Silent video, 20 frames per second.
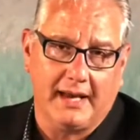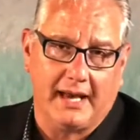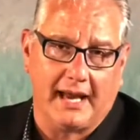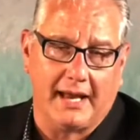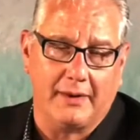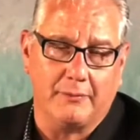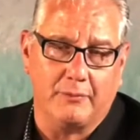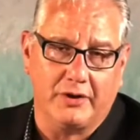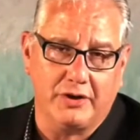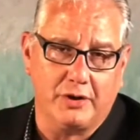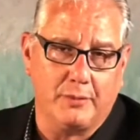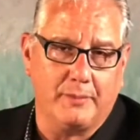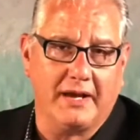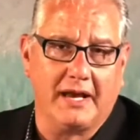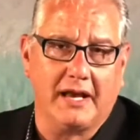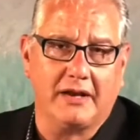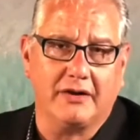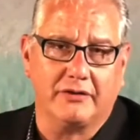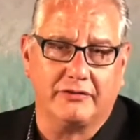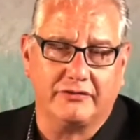And when you
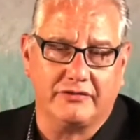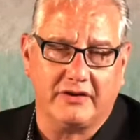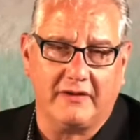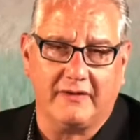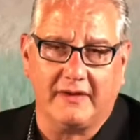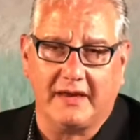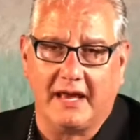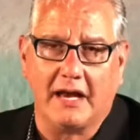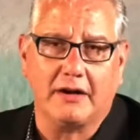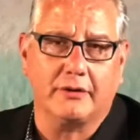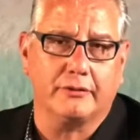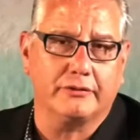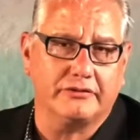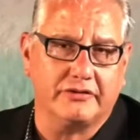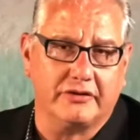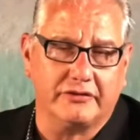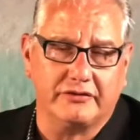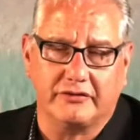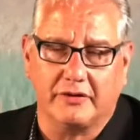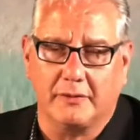begin to see the
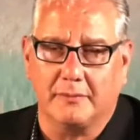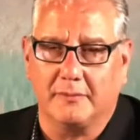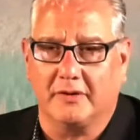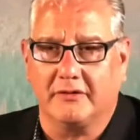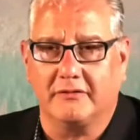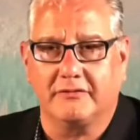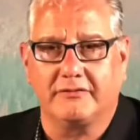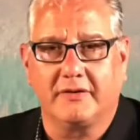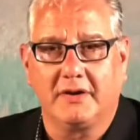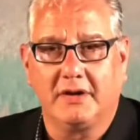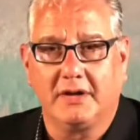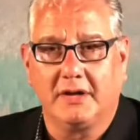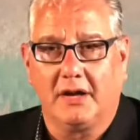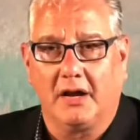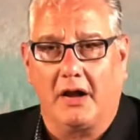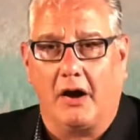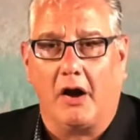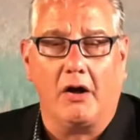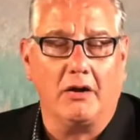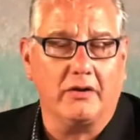ecosystem of
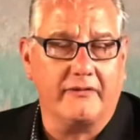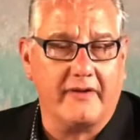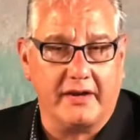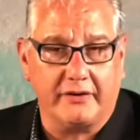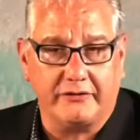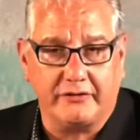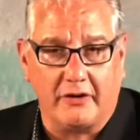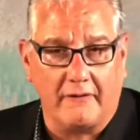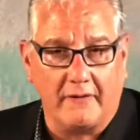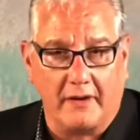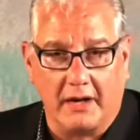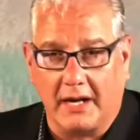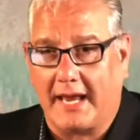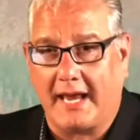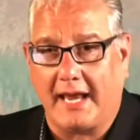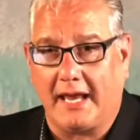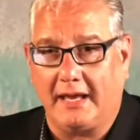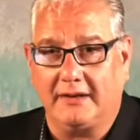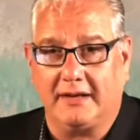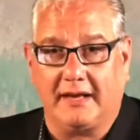all that is on the
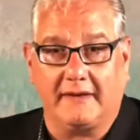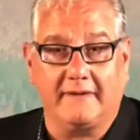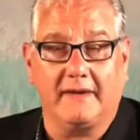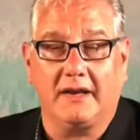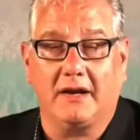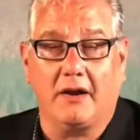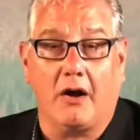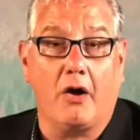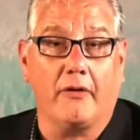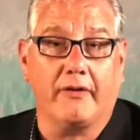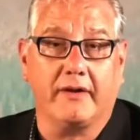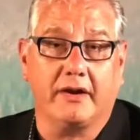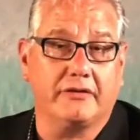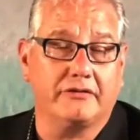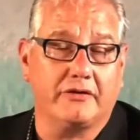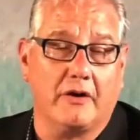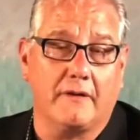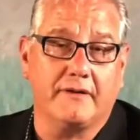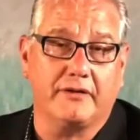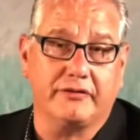land and then all that
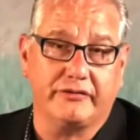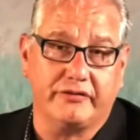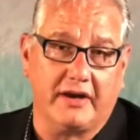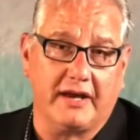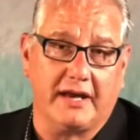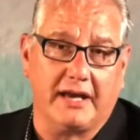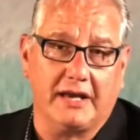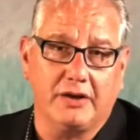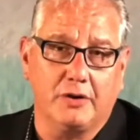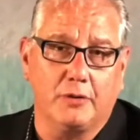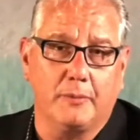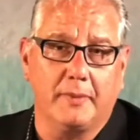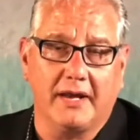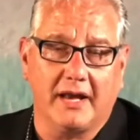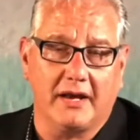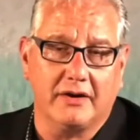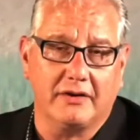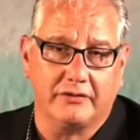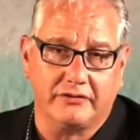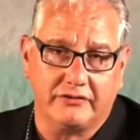is on the sea, you'll
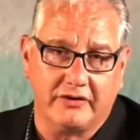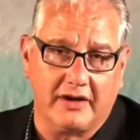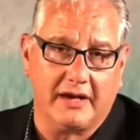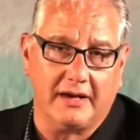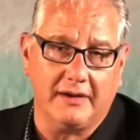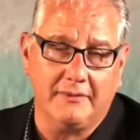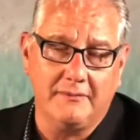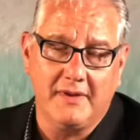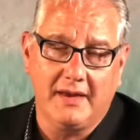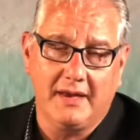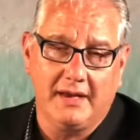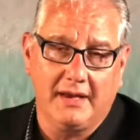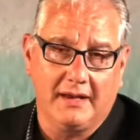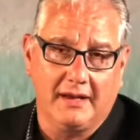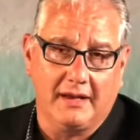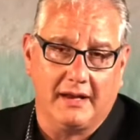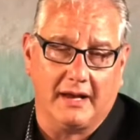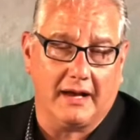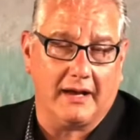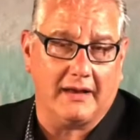begin to see
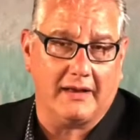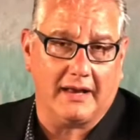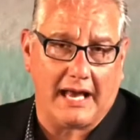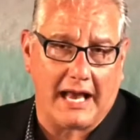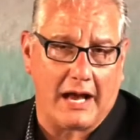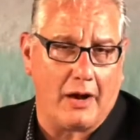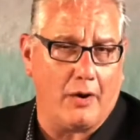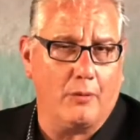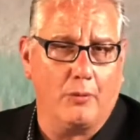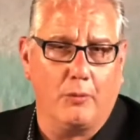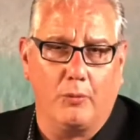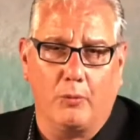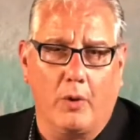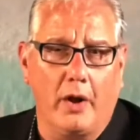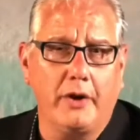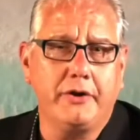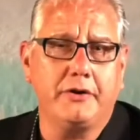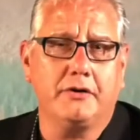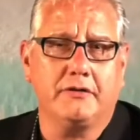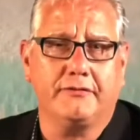how
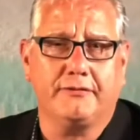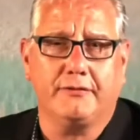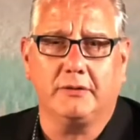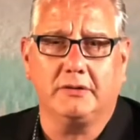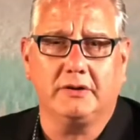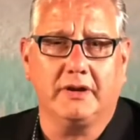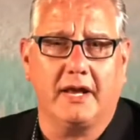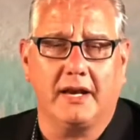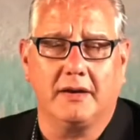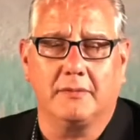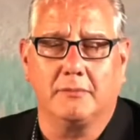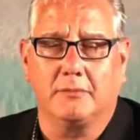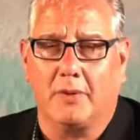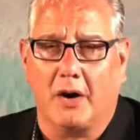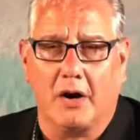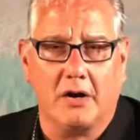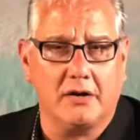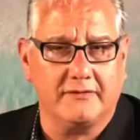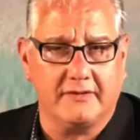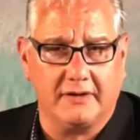wonderful and
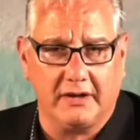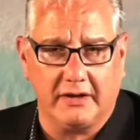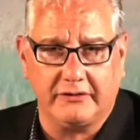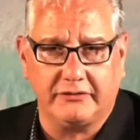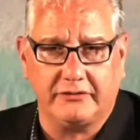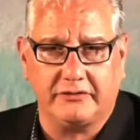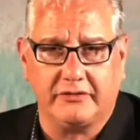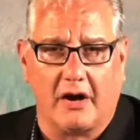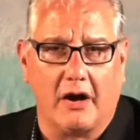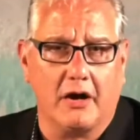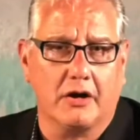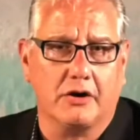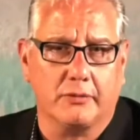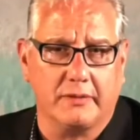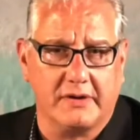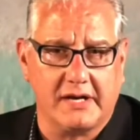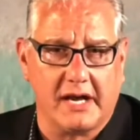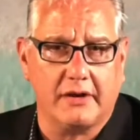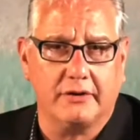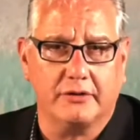marvelous our
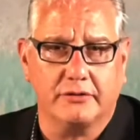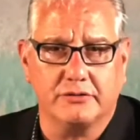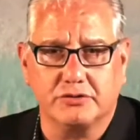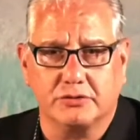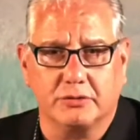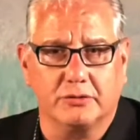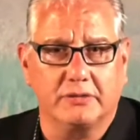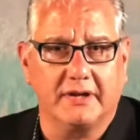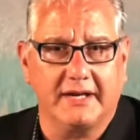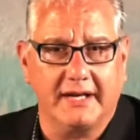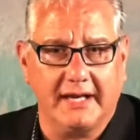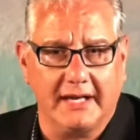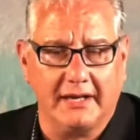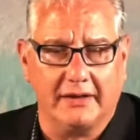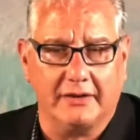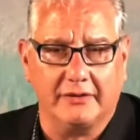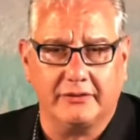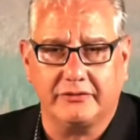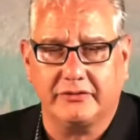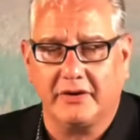Creator truly
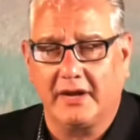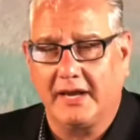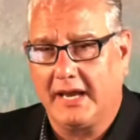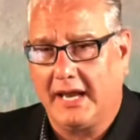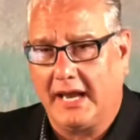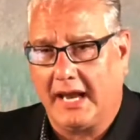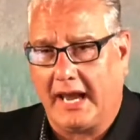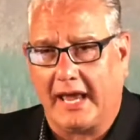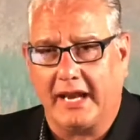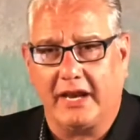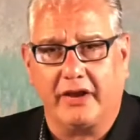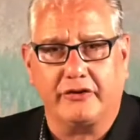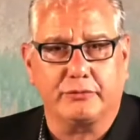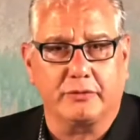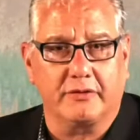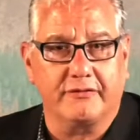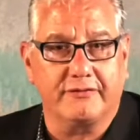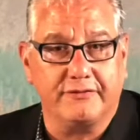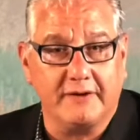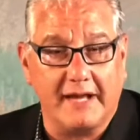is, and
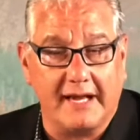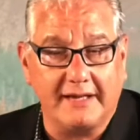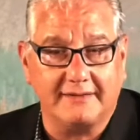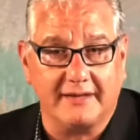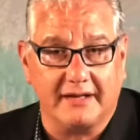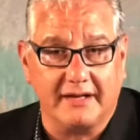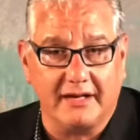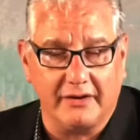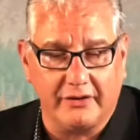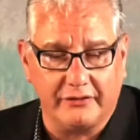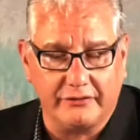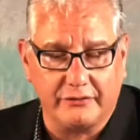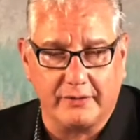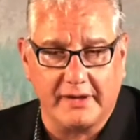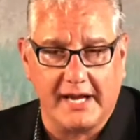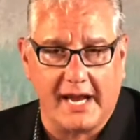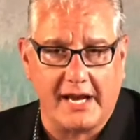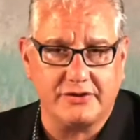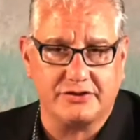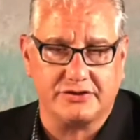it's reflected in His
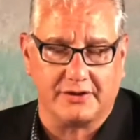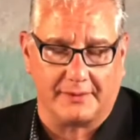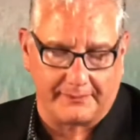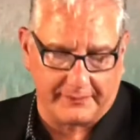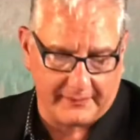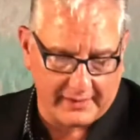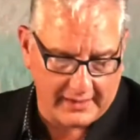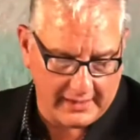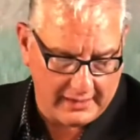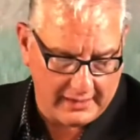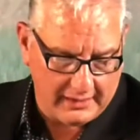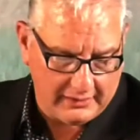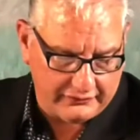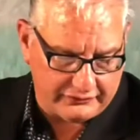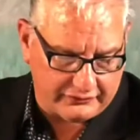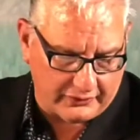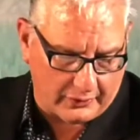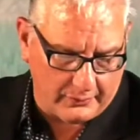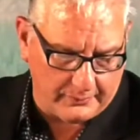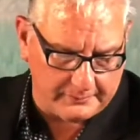creation.
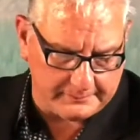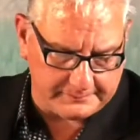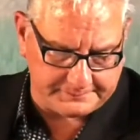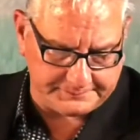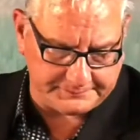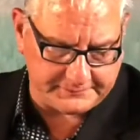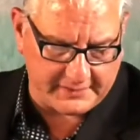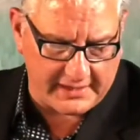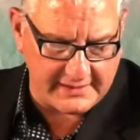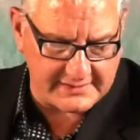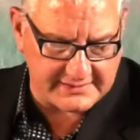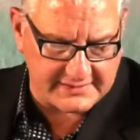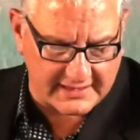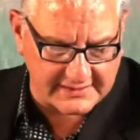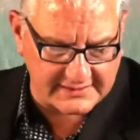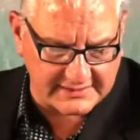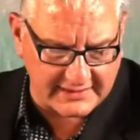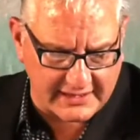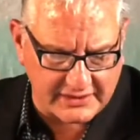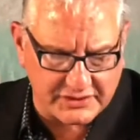So He
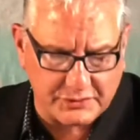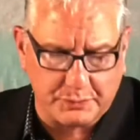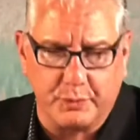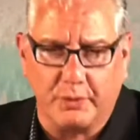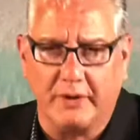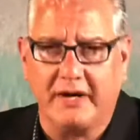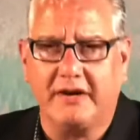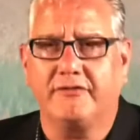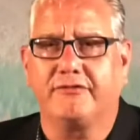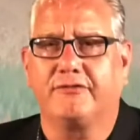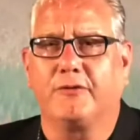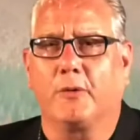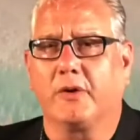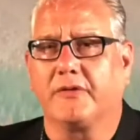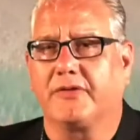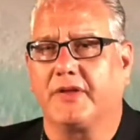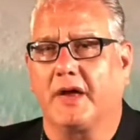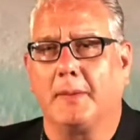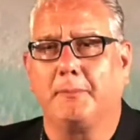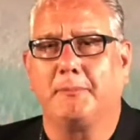says, let's bring
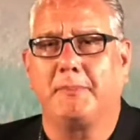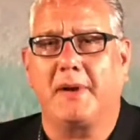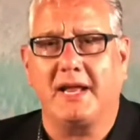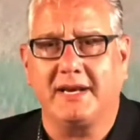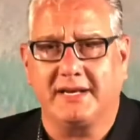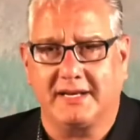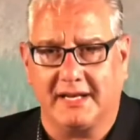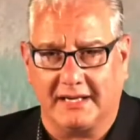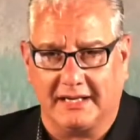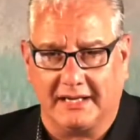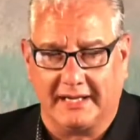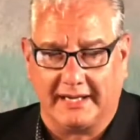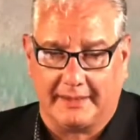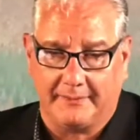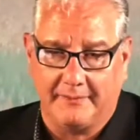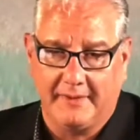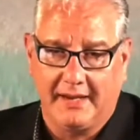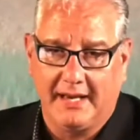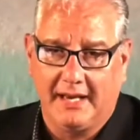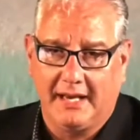forth abundantly.